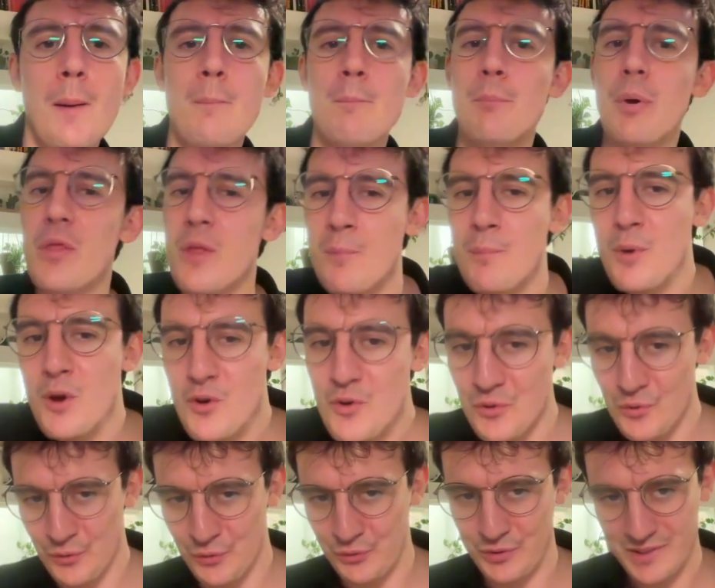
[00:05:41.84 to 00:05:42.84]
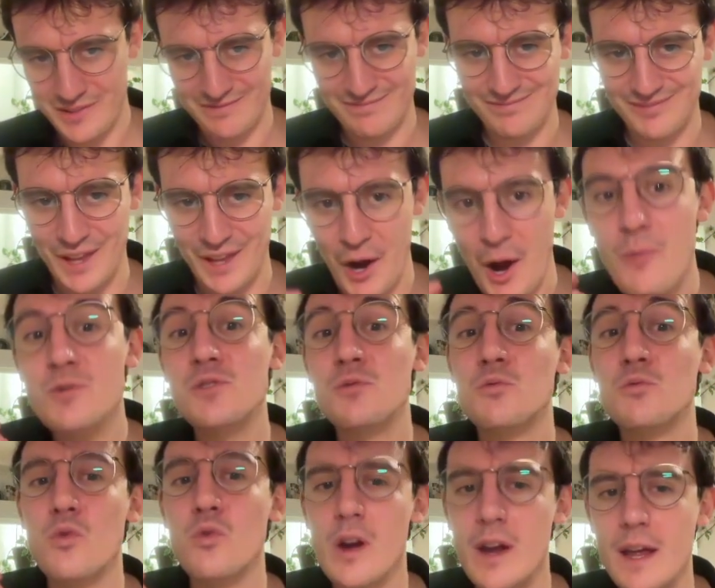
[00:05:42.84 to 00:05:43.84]
But the move that I was
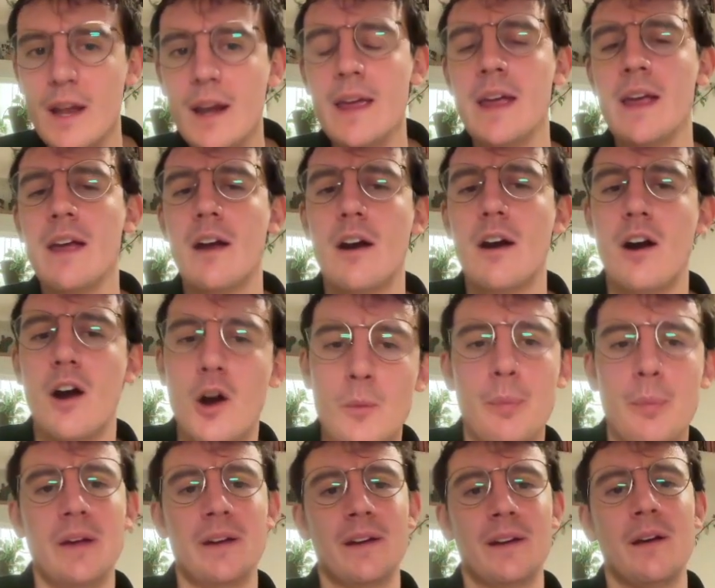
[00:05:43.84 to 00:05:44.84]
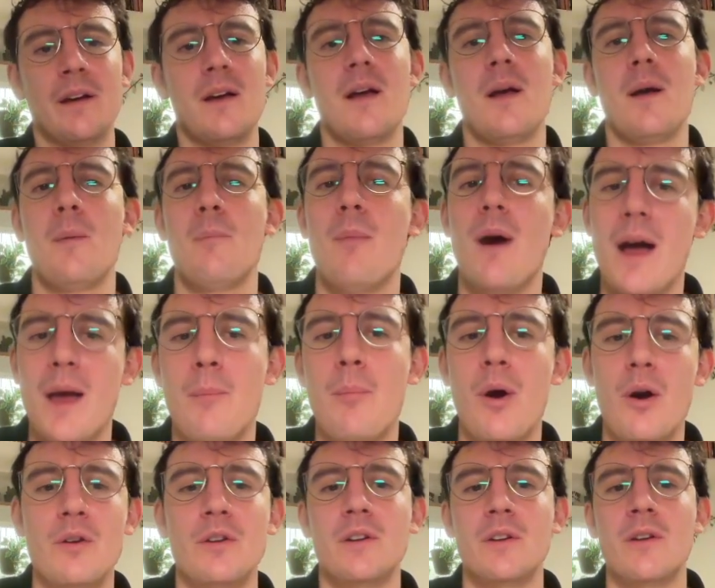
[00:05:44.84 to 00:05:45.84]
really hoping my
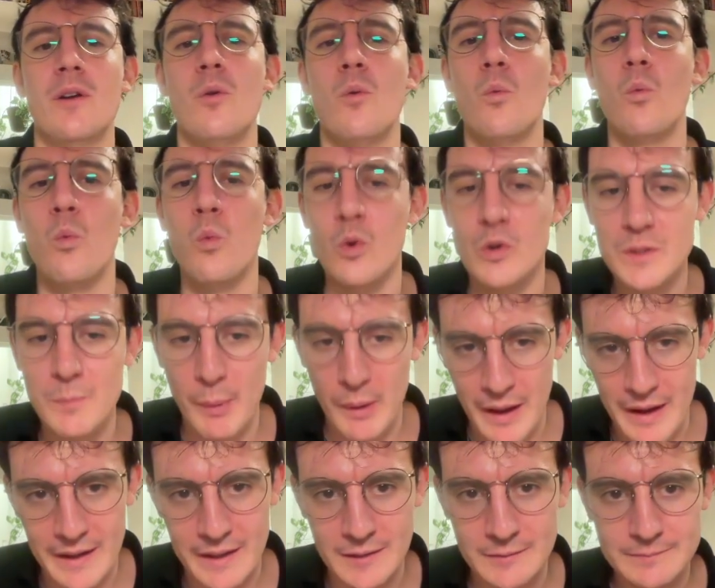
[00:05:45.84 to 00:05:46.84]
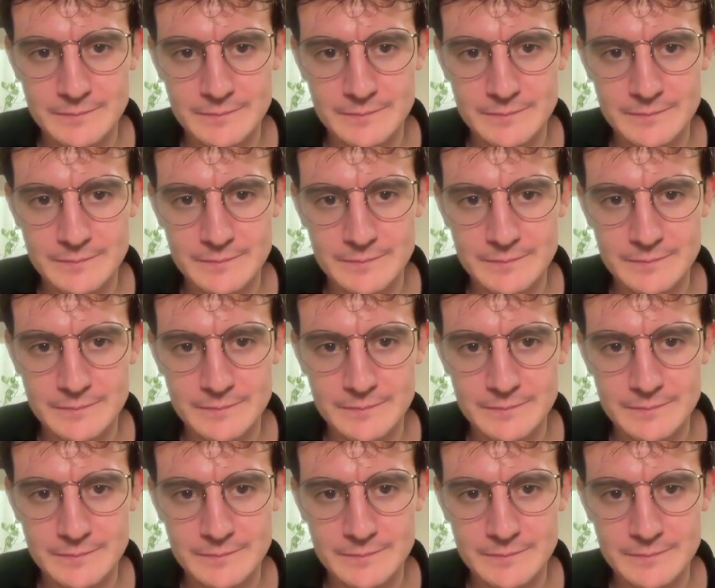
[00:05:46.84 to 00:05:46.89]
opponent would play